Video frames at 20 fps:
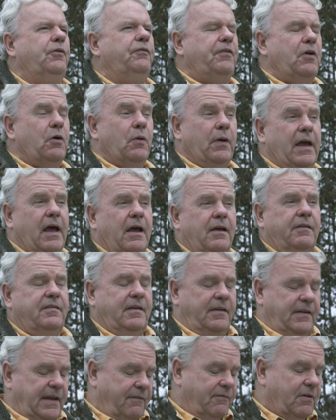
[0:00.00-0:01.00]
viewing us
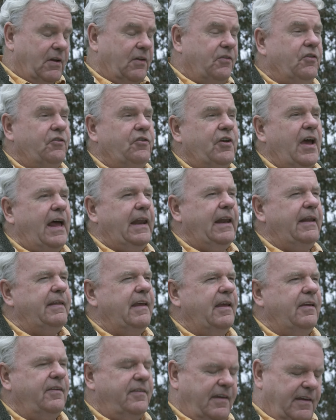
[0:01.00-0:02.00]
and giving us a shot at
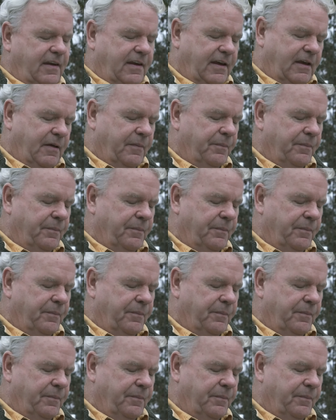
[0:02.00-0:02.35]
this. And